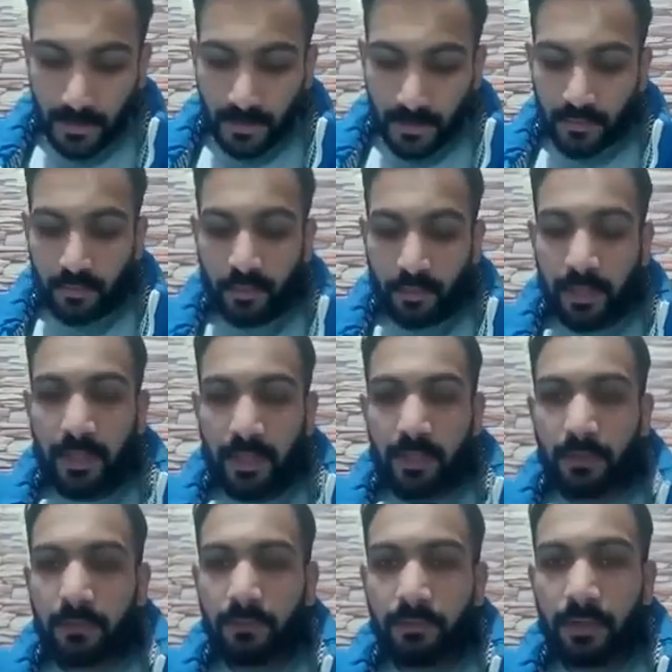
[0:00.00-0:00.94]

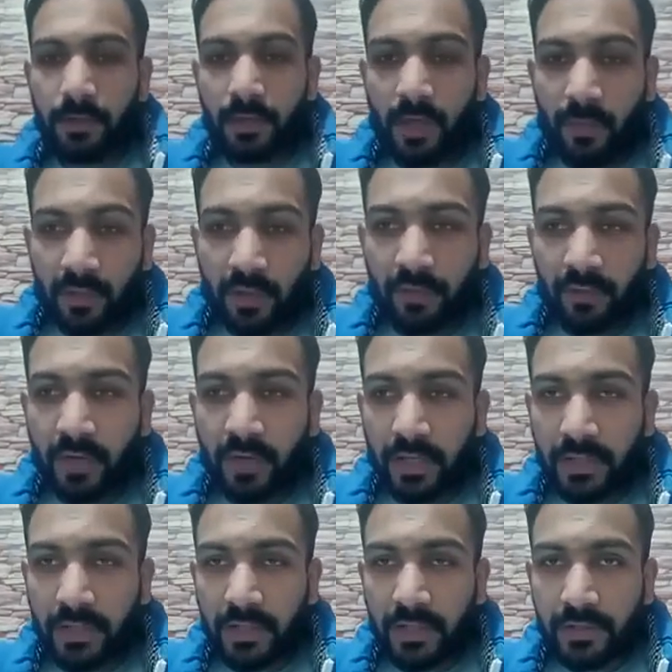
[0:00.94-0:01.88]
Today, the topic of our
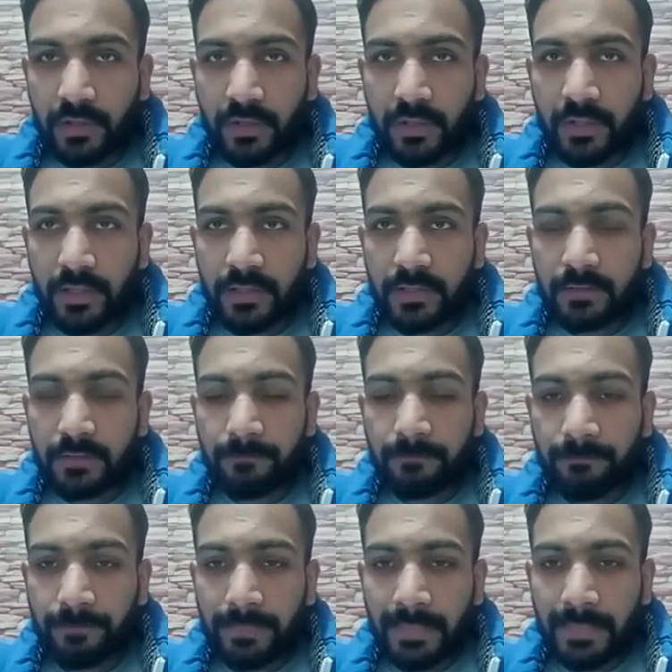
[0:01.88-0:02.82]
discussion is
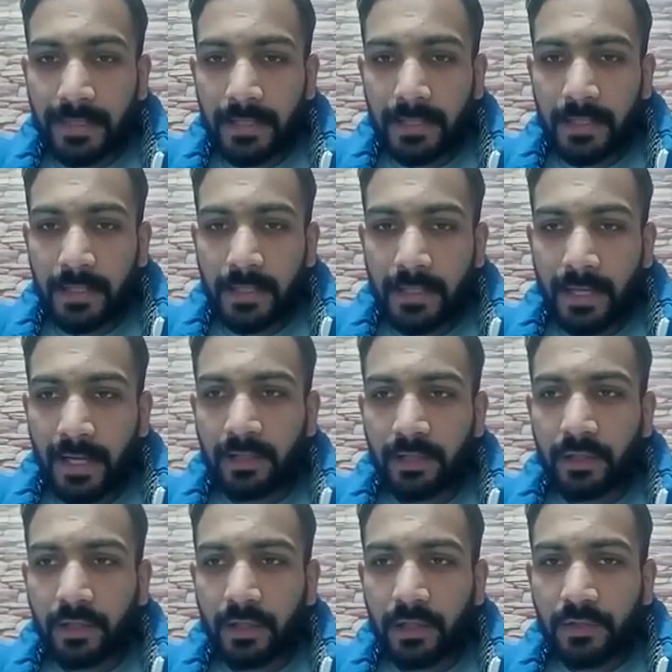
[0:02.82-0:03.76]

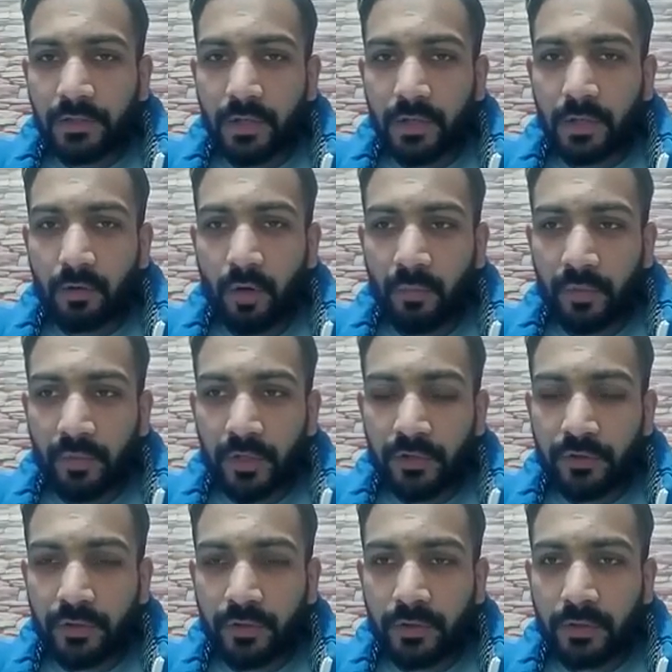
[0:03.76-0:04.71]
agricultural
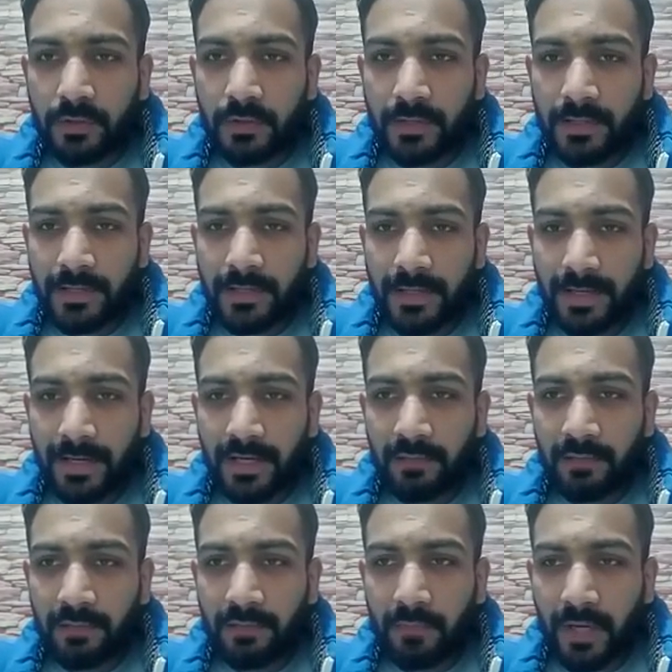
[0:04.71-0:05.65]
cooperation and
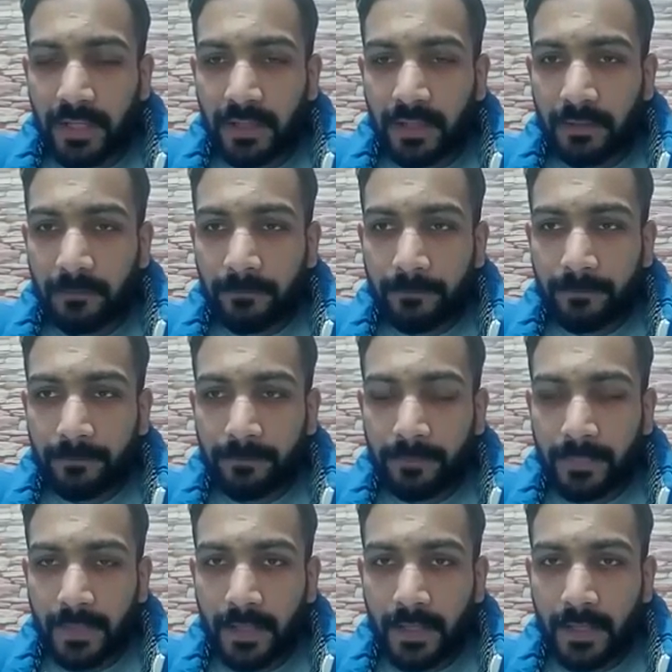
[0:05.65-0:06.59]
mining.
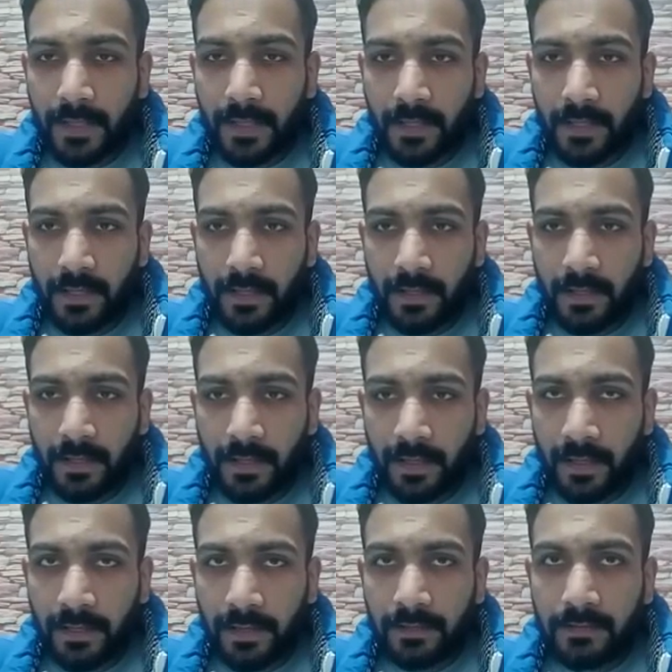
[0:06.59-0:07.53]

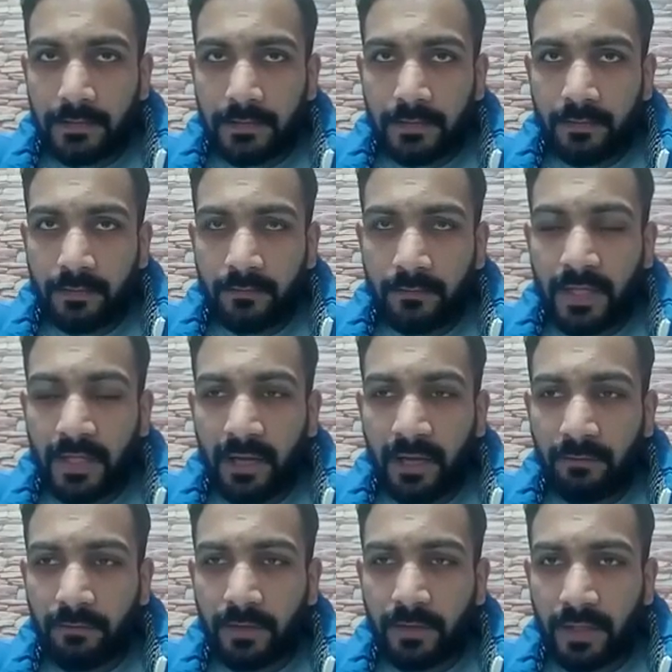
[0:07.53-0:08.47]
And we
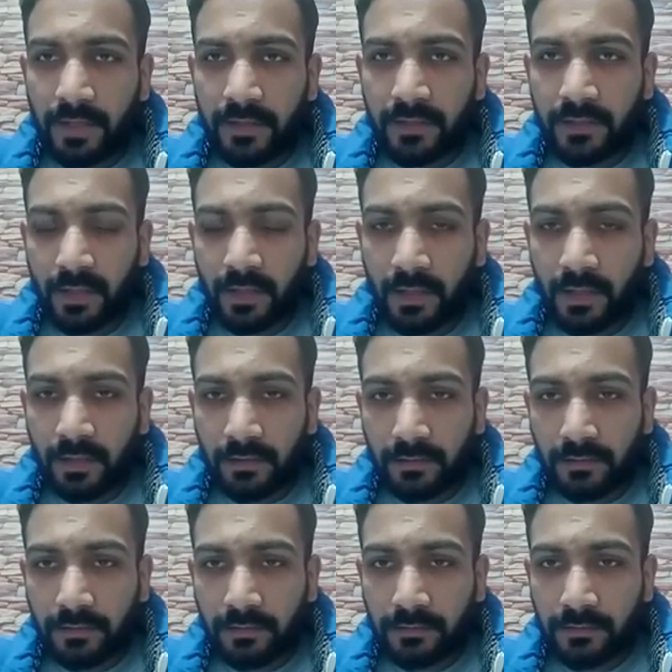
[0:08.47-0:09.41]
have with us our
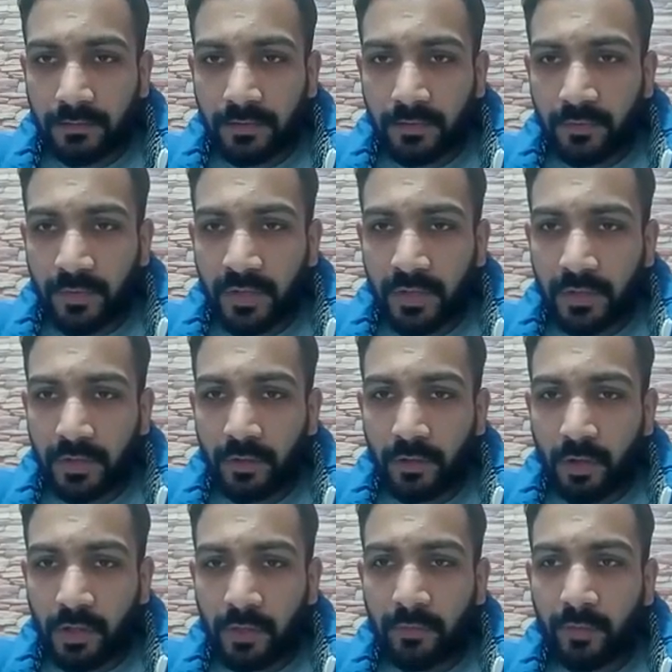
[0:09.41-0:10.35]
speaker,
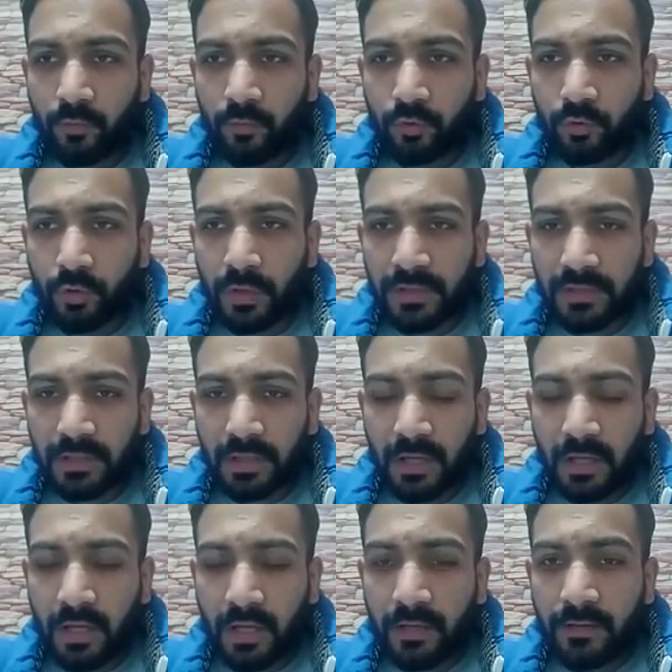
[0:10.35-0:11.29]
Dr. Mehmood Ul Hassan
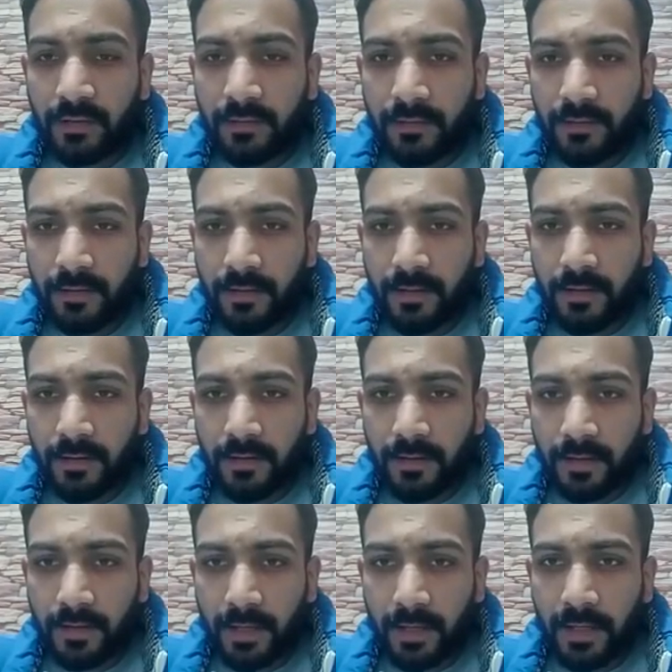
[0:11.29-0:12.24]
Khan,
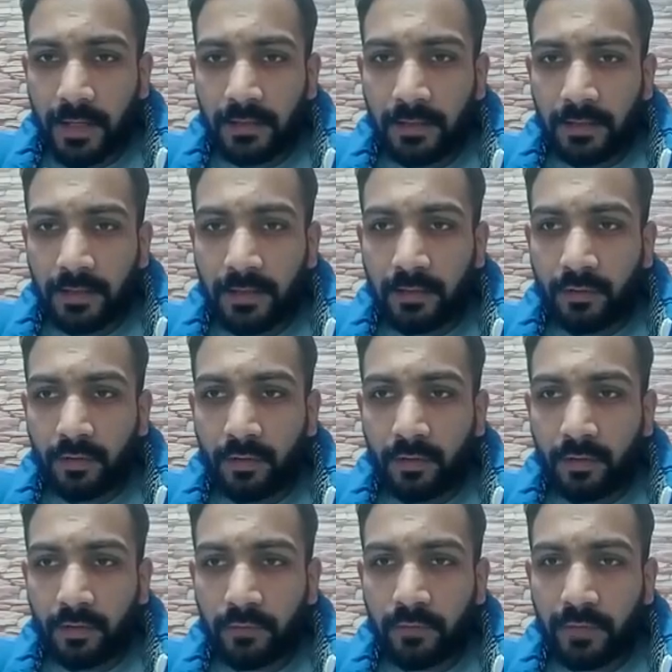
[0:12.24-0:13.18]
and later
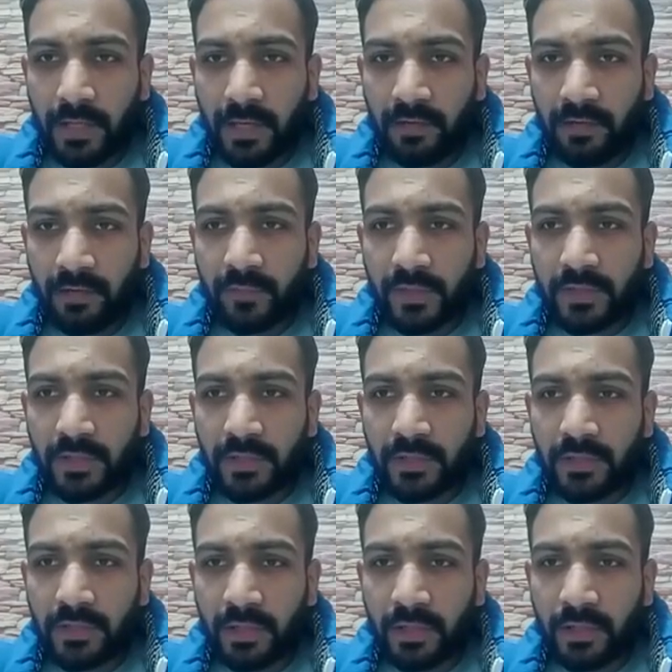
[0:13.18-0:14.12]
on we will have Ms.
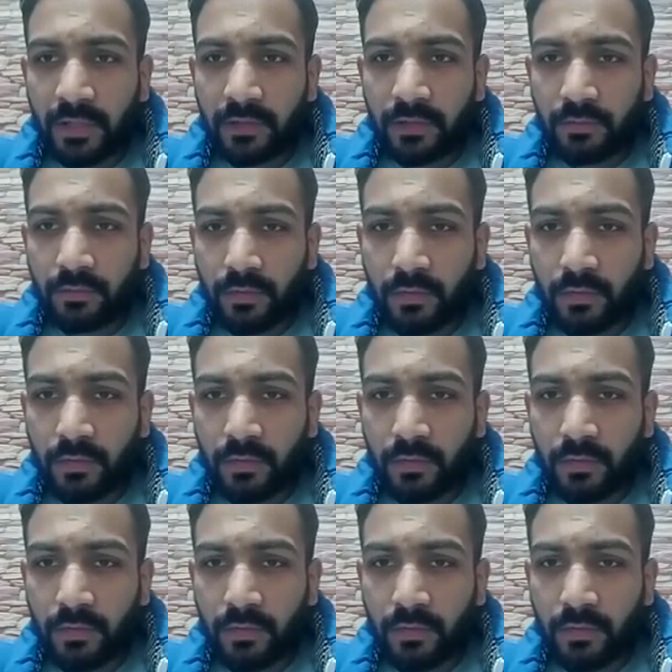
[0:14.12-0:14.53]
Sania Khan.